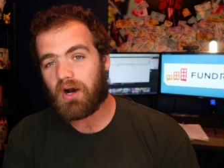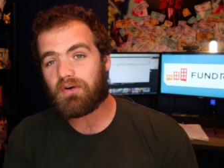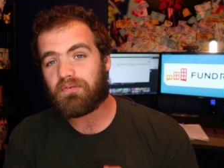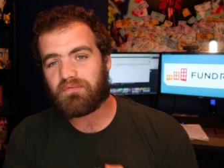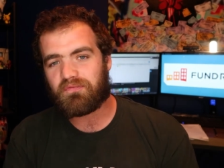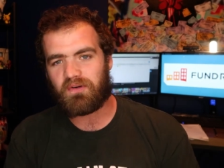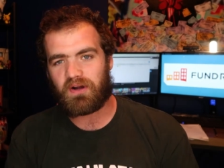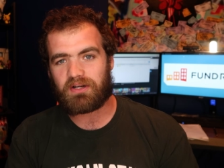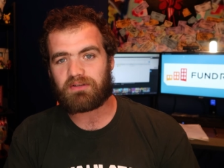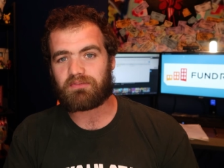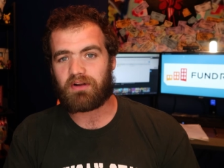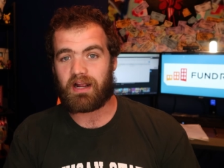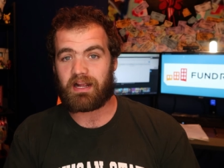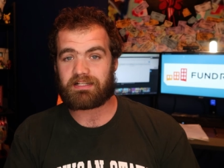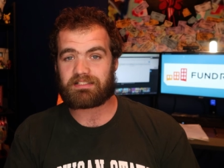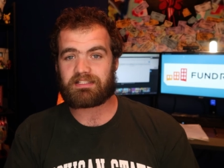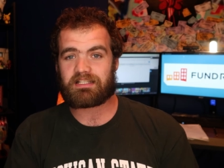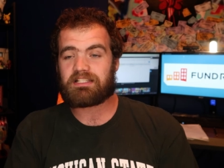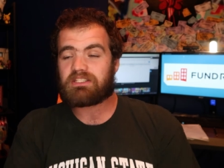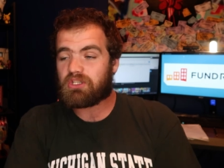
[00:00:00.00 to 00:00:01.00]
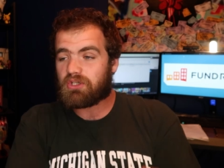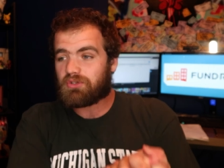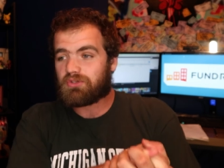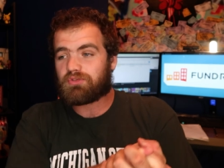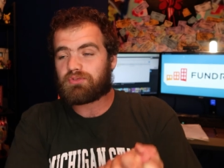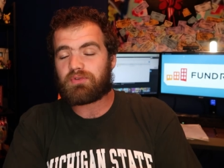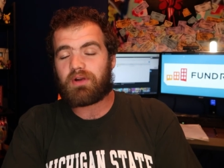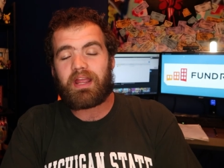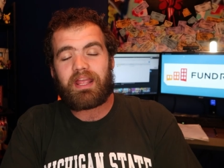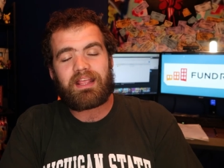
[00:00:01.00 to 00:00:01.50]
of Fundrise. It's a
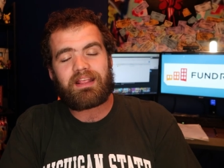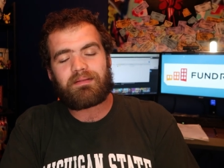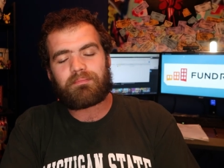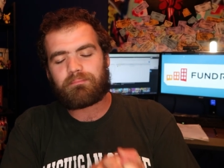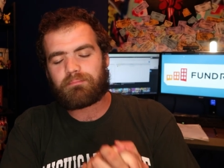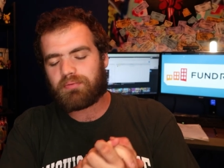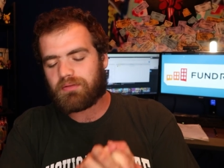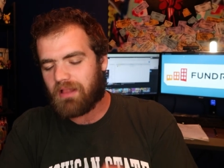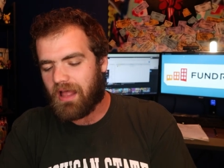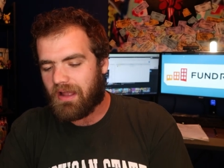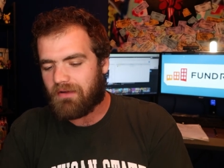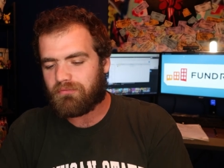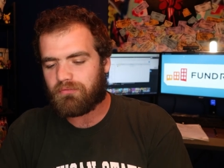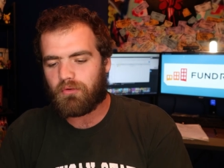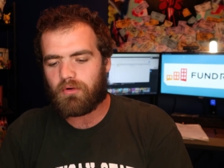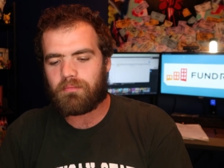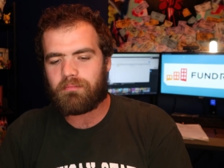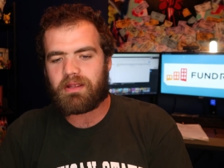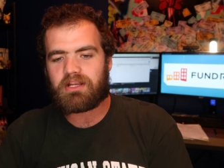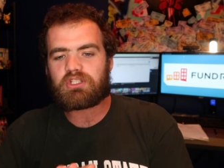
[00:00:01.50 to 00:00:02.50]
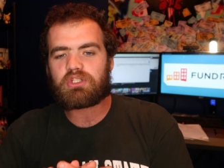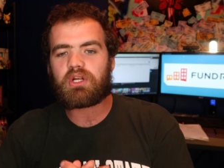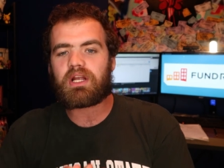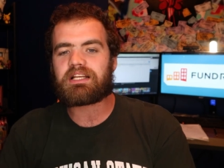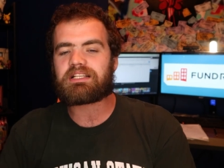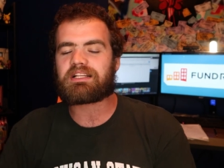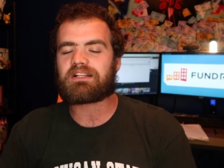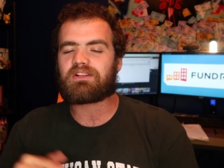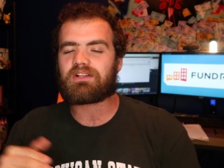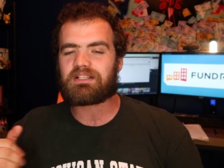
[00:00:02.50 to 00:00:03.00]
great platform. Make sure you
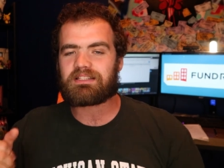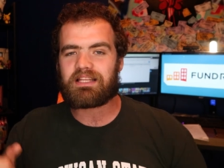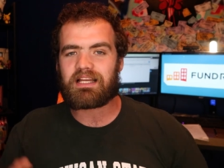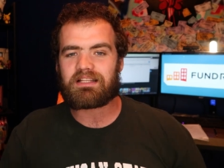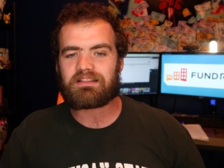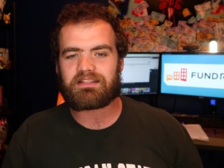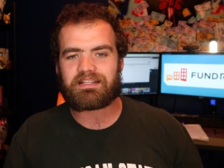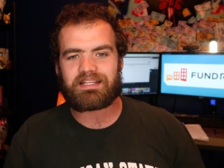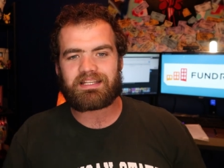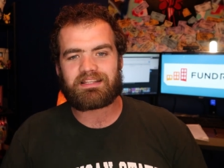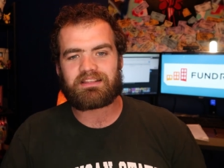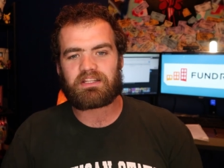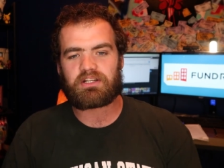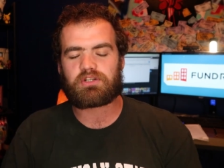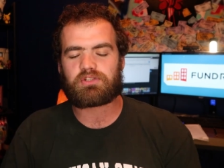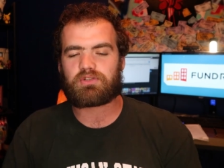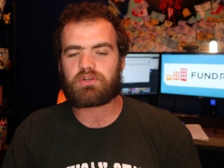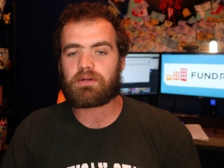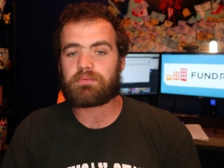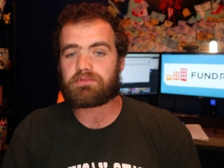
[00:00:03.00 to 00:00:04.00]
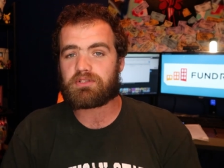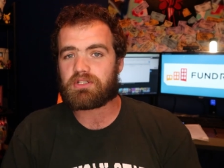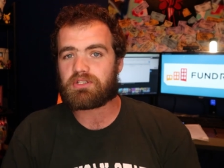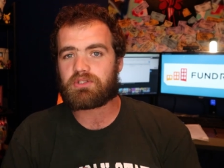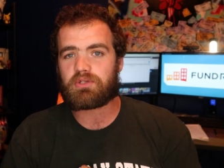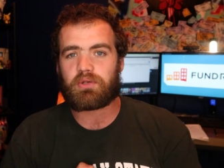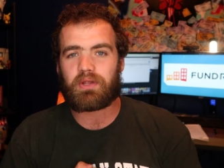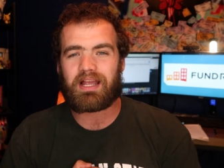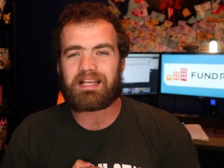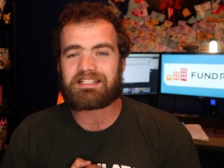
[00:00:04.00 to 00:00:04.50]
guys click that link in the description
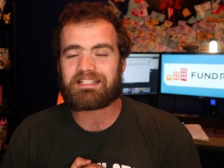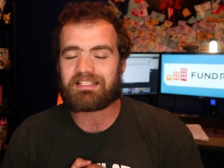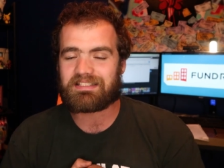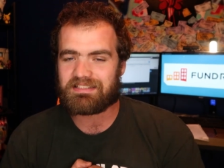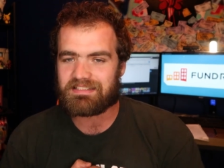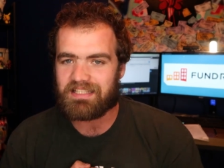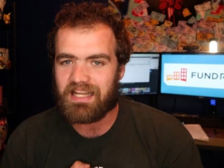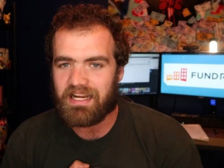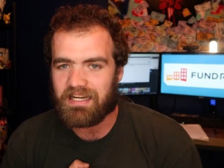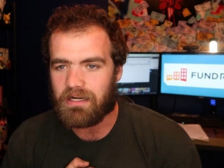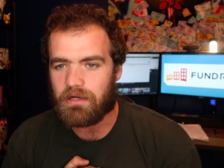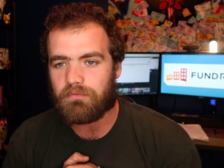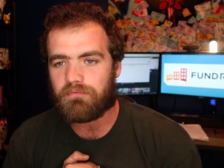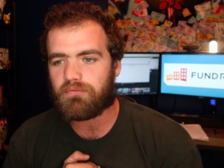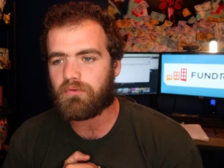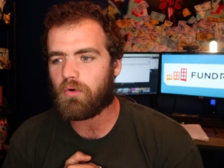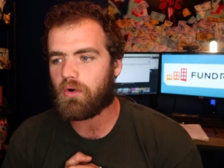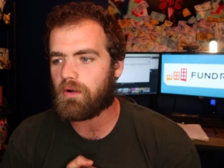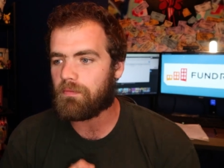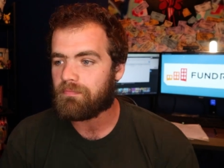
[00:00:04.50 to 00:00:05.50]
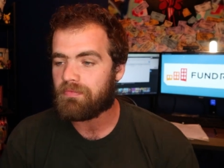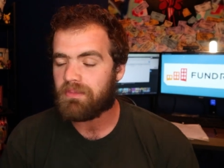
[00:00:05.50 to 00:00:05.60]
so you guys can sign up for